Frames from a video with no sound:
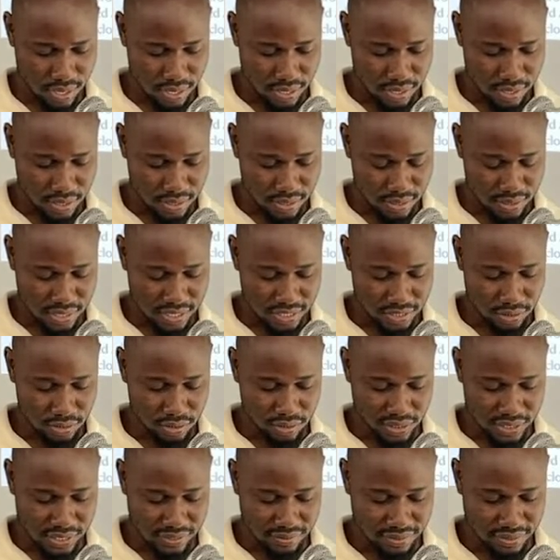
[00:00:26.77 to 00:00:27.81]
Then
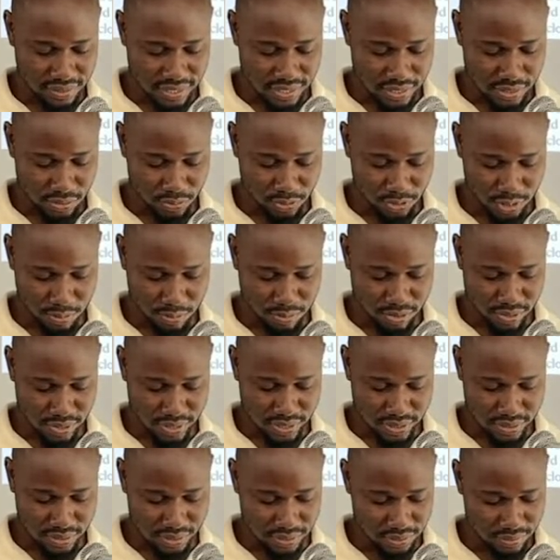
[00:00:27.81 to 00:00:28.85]
Joseph said to his
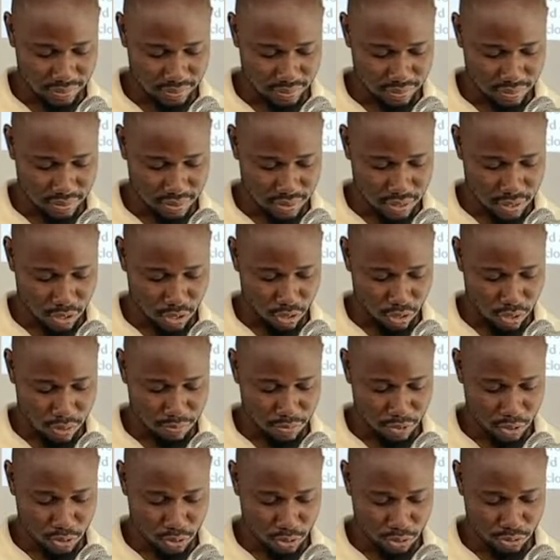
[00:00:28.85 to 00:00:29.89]
brothers, Come
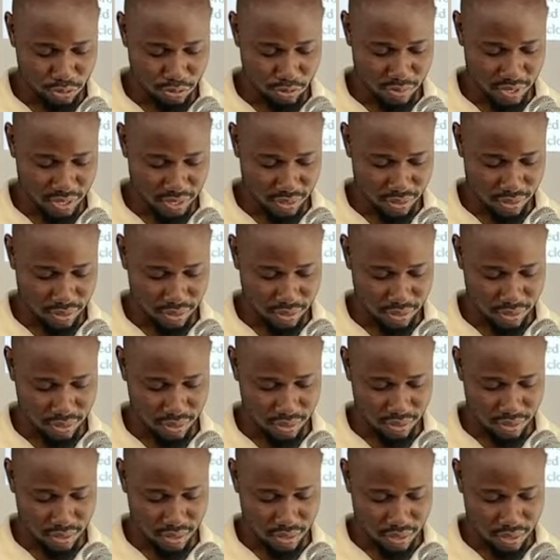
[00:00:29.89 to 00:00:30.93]
close to me.
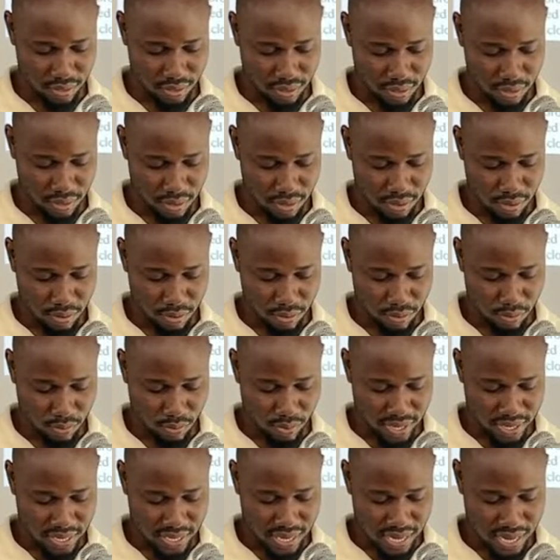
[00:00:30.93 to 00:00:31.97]
When
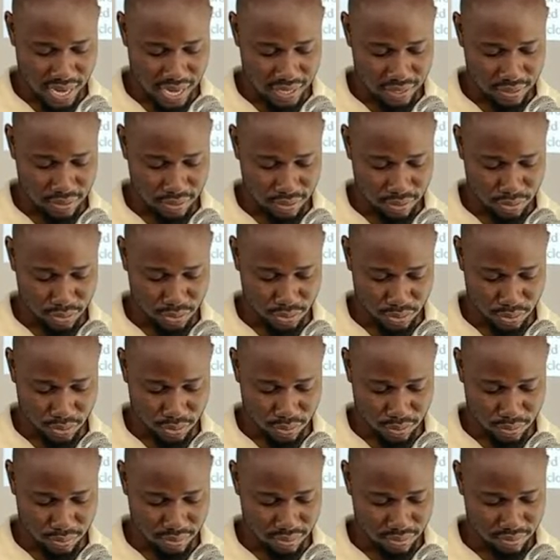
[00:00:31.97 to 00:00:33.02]
they had done so,
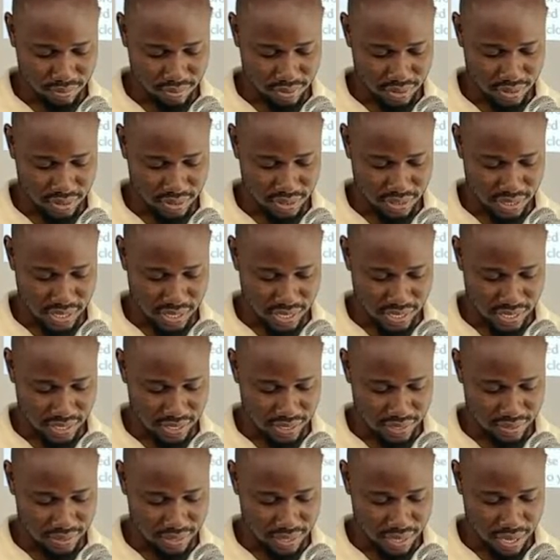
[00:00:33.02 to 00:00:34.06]
he said,
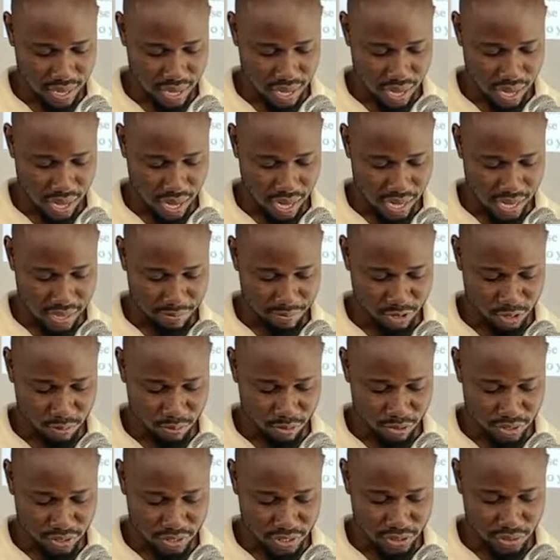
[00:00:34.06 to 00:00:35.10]
I am your
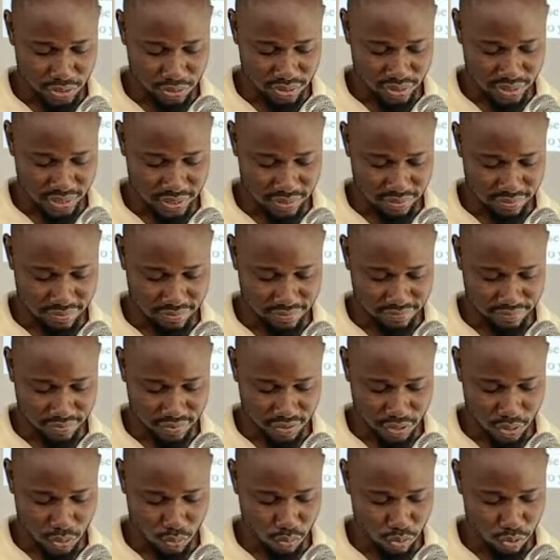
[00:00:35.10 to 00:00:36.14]
brother Joseph,
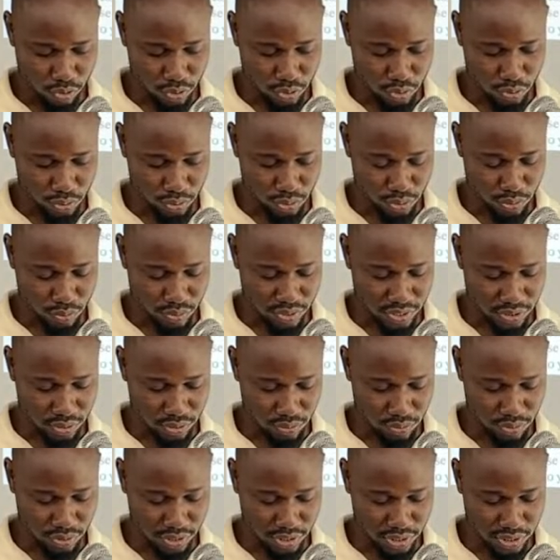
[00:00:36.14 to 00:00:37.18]
the one you sold into
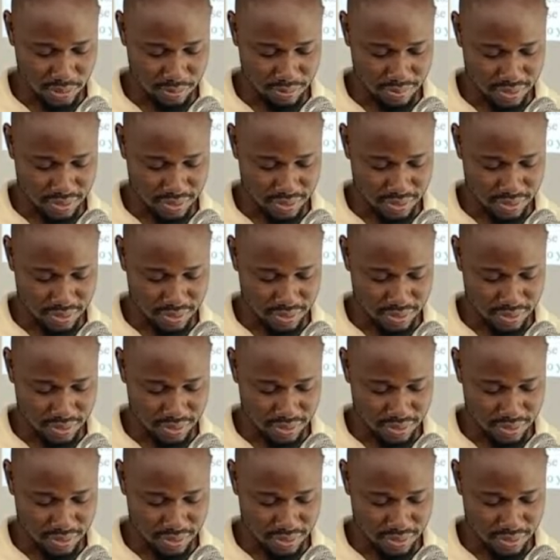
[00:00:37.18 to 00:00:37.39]
Egypt.